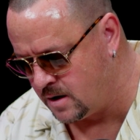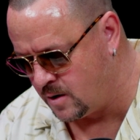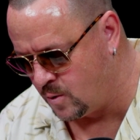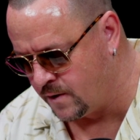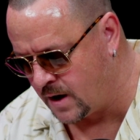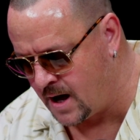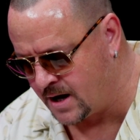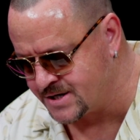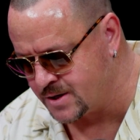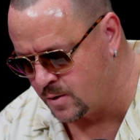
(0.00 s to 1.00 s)
with lies
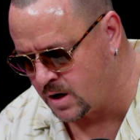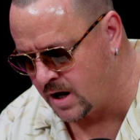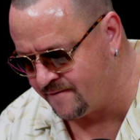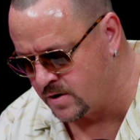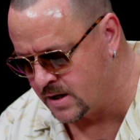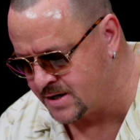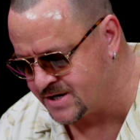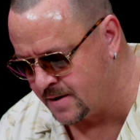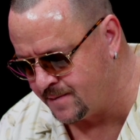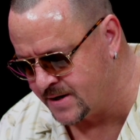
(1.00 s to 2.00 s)
so cleverly and
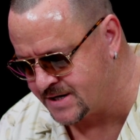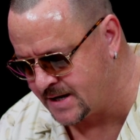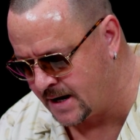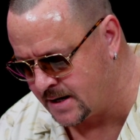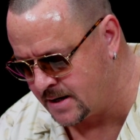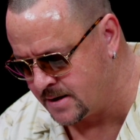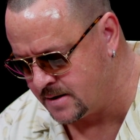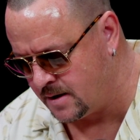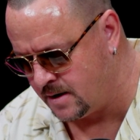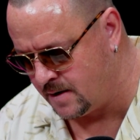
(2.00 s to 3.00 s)
simply stated
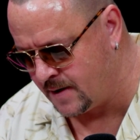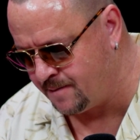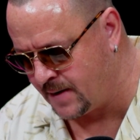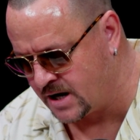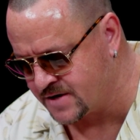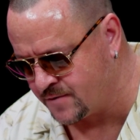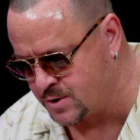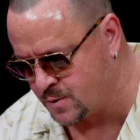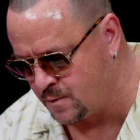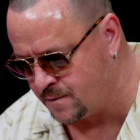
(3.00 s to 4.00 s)
they passed for
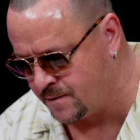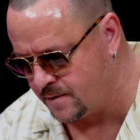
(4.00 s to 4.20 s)
truth,